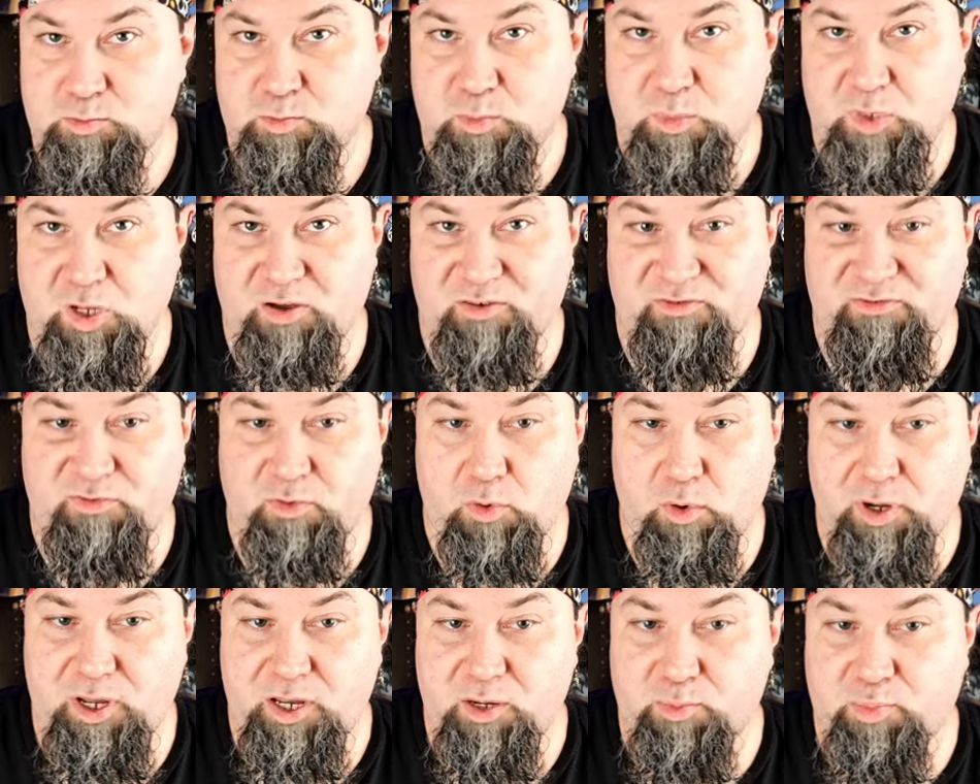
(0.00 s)

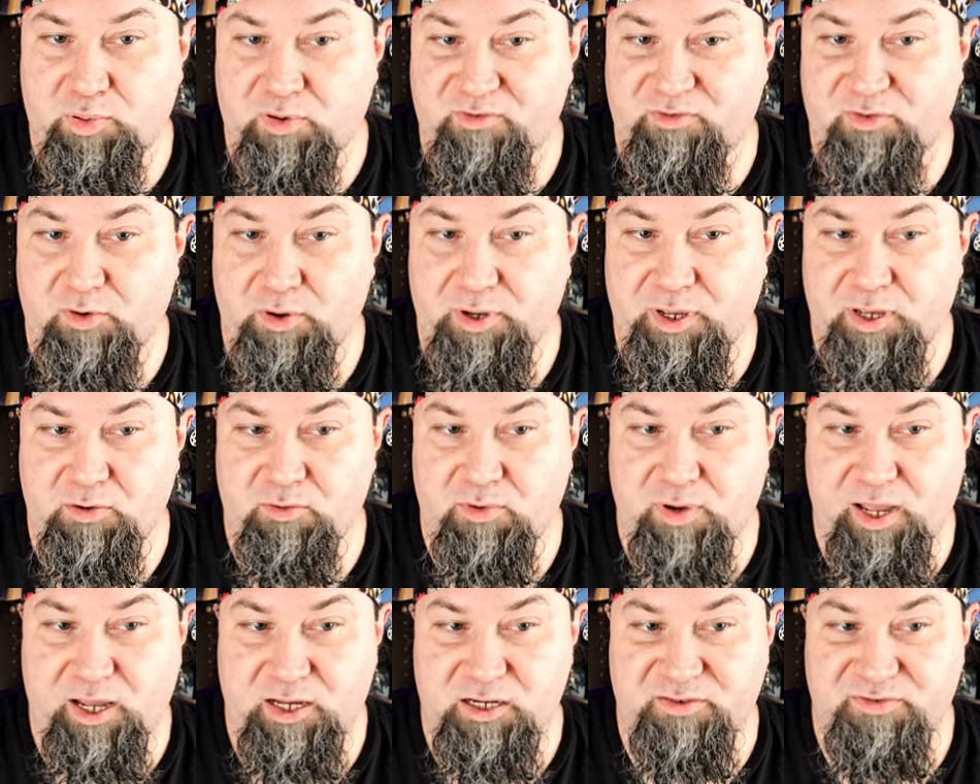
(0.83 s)
avoid provoking
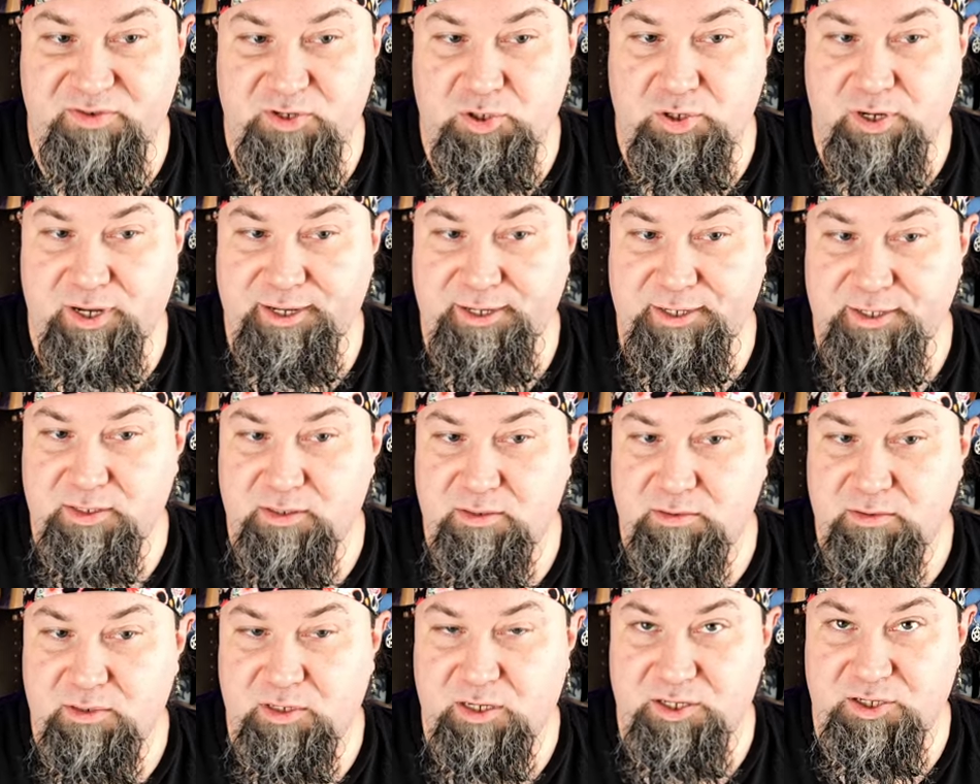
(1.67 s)
reactive
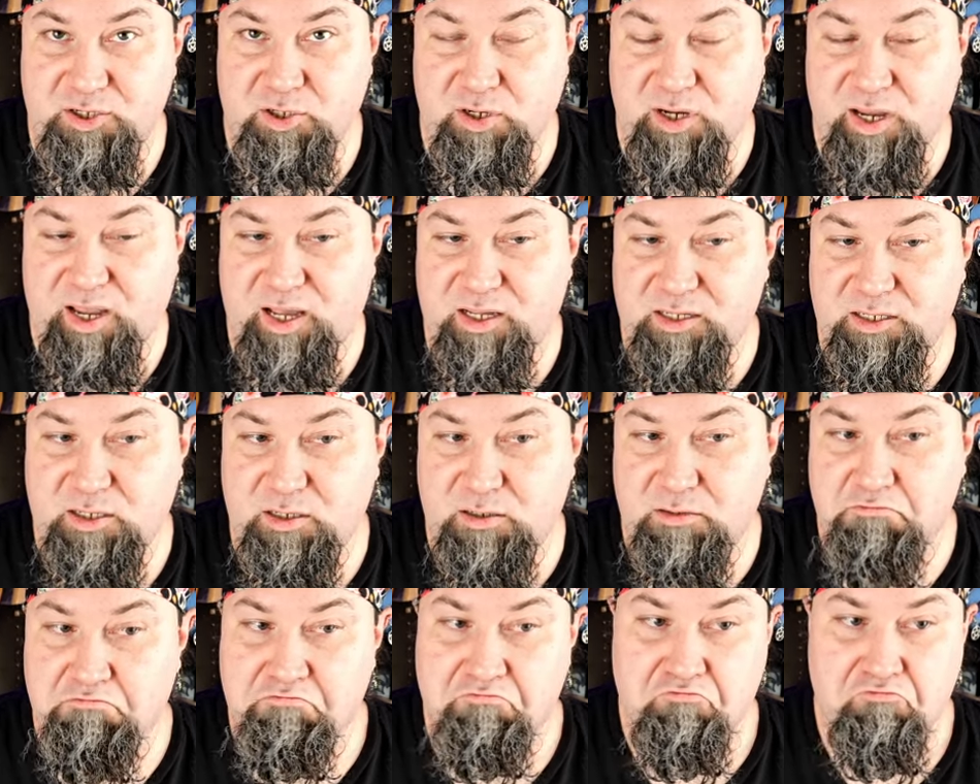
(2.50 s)
strikes because you're a
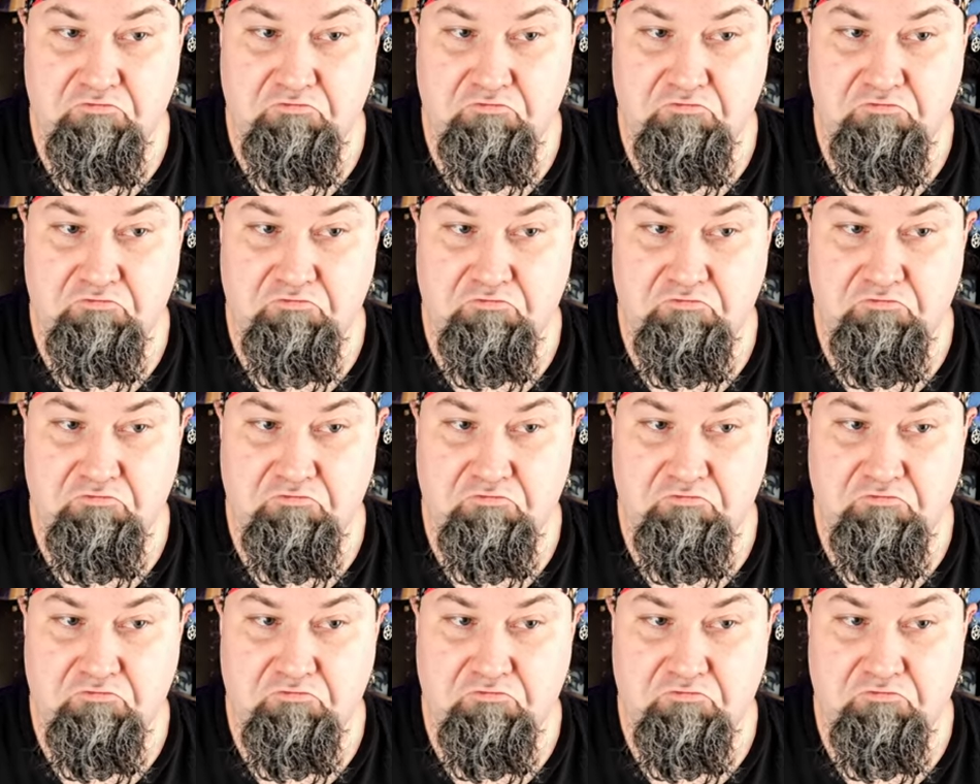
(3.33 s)
caster.